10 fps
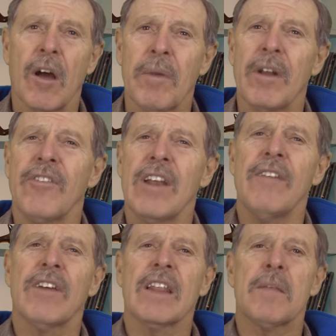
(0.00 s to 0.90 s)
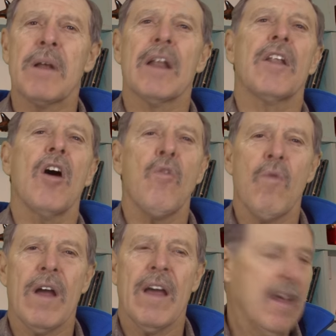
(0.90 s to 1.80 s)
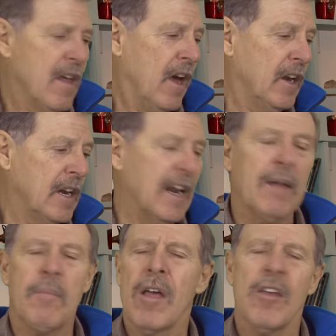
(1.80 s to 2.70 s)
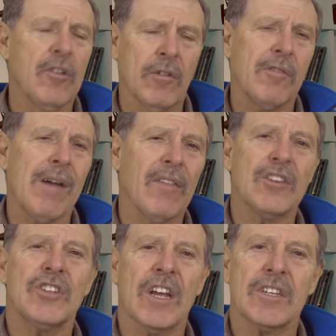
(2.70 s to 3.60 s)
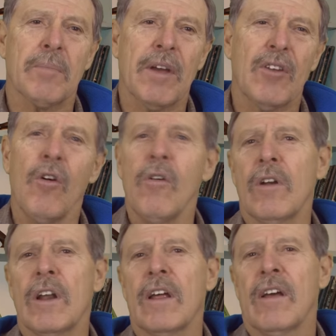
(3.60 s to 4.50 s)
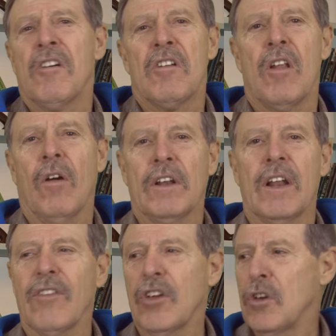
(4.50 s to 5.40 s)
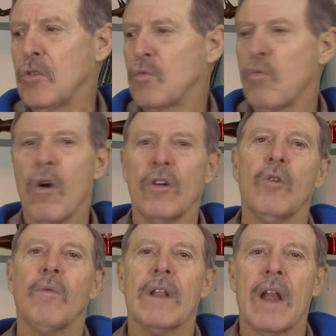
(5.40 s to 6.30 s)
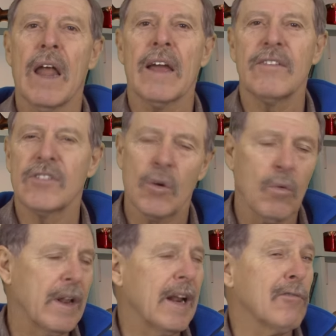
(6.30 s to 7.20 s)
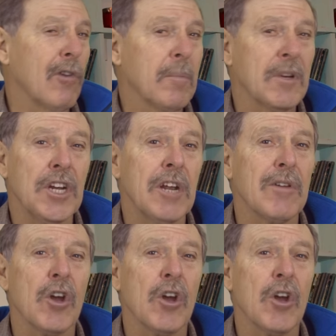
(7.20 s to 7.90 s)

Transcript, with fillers: I mean, if you're living in the middle of nowhere and you're out in the sticks a bit, you're hardly likely to have a huge workshop with lathes and all the electronic machinery.